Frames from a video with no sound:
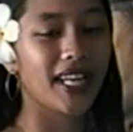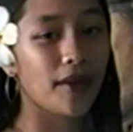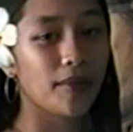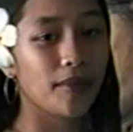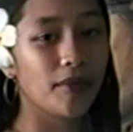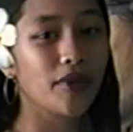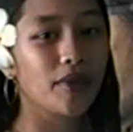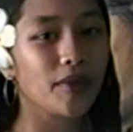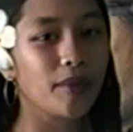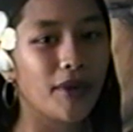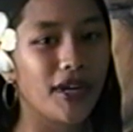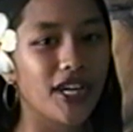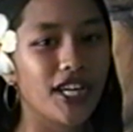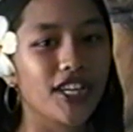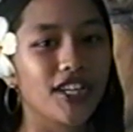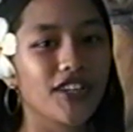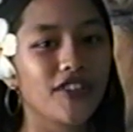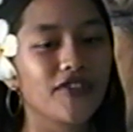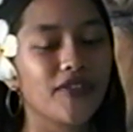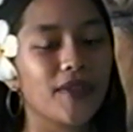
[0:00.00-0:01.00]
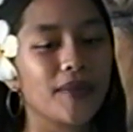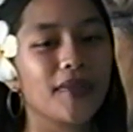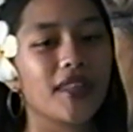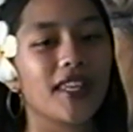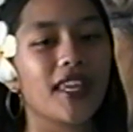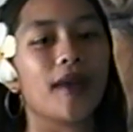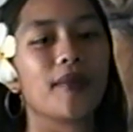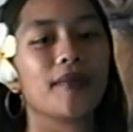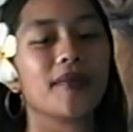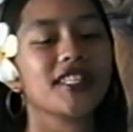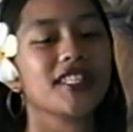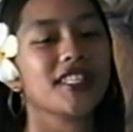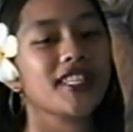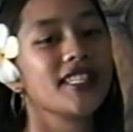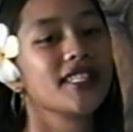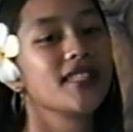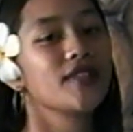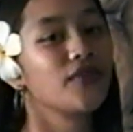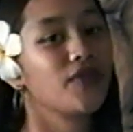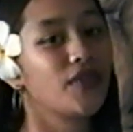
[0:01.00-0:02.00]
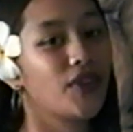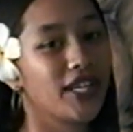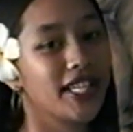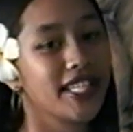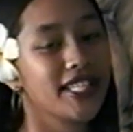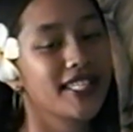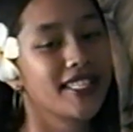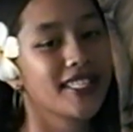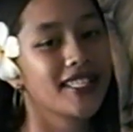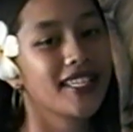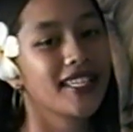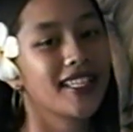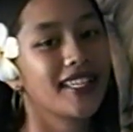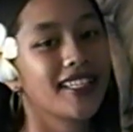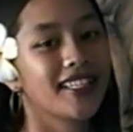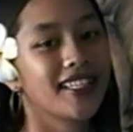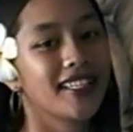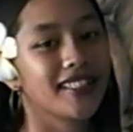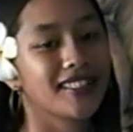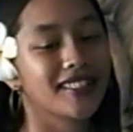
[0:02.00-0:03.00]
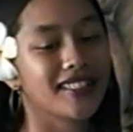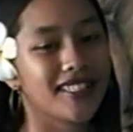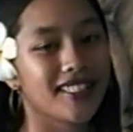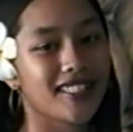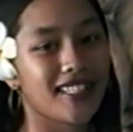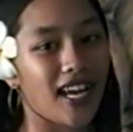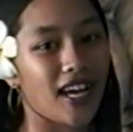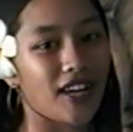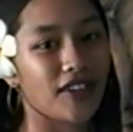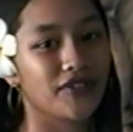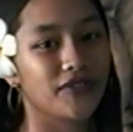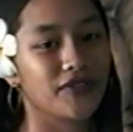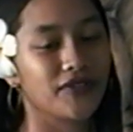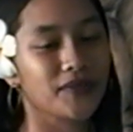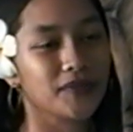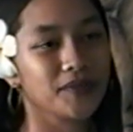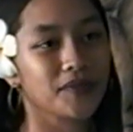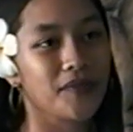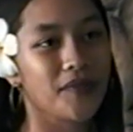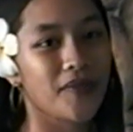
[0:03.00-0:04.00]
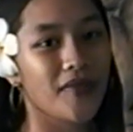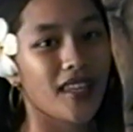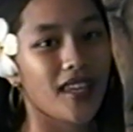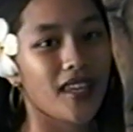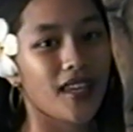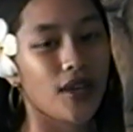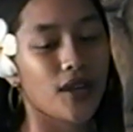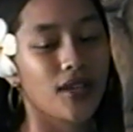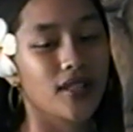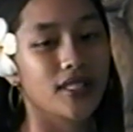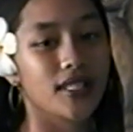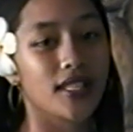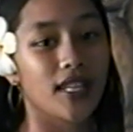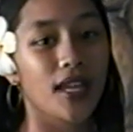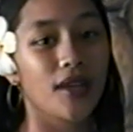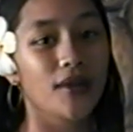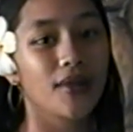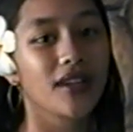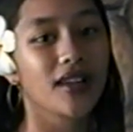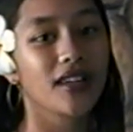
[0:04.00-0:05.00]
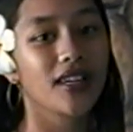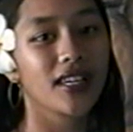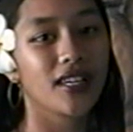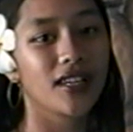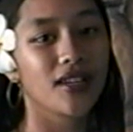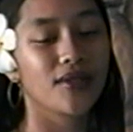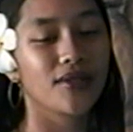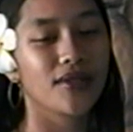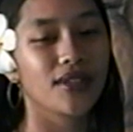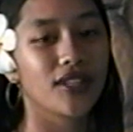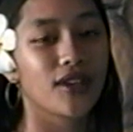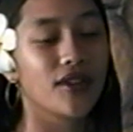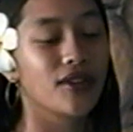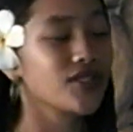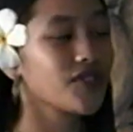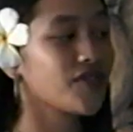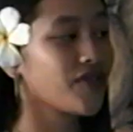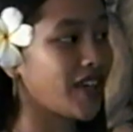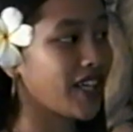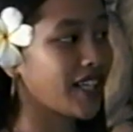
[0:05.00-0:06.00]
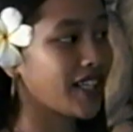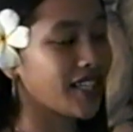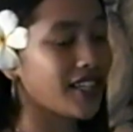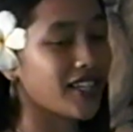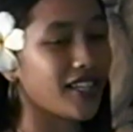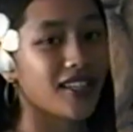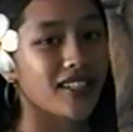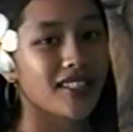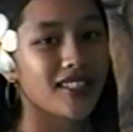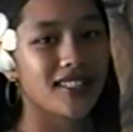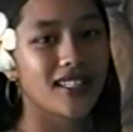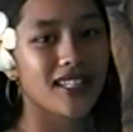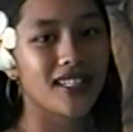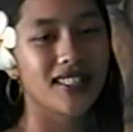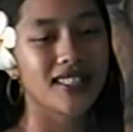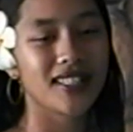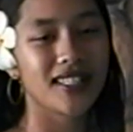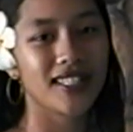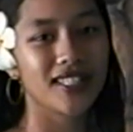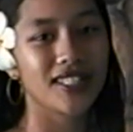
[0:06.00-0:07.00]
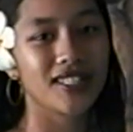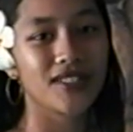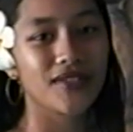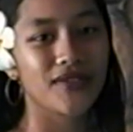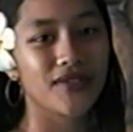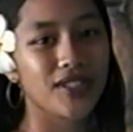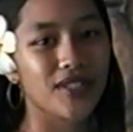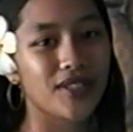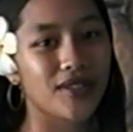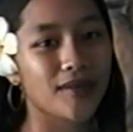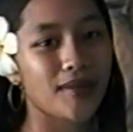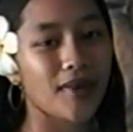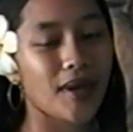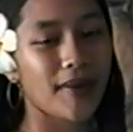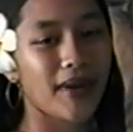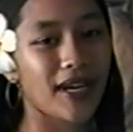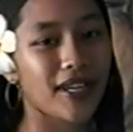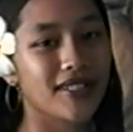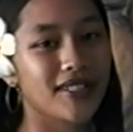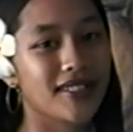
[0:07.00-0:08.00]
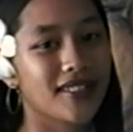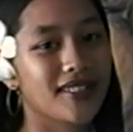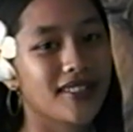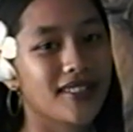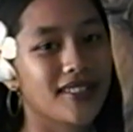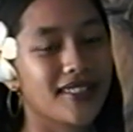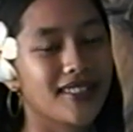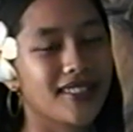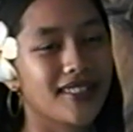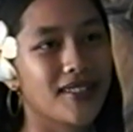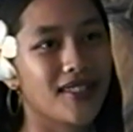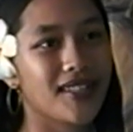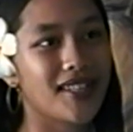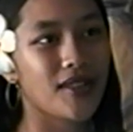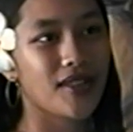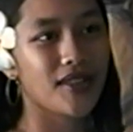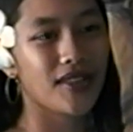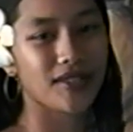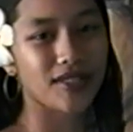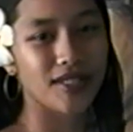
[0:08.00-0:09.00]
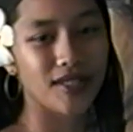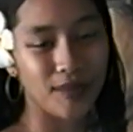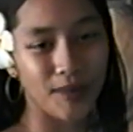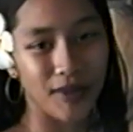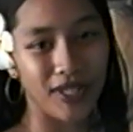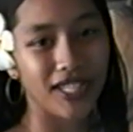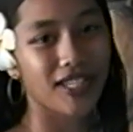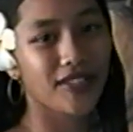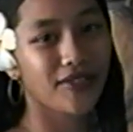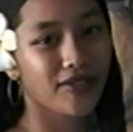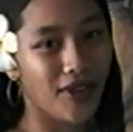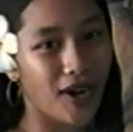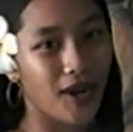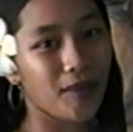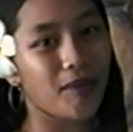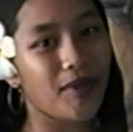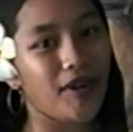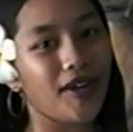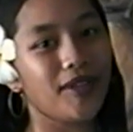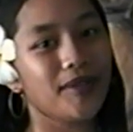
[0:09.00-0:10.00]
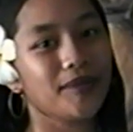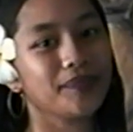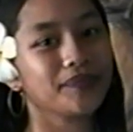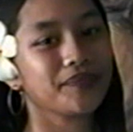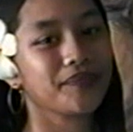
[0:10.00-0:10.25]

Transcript: I'm a reporter from the MHS Voice staff. Today we are here with Coach Figger to interview him about the sport of rockball.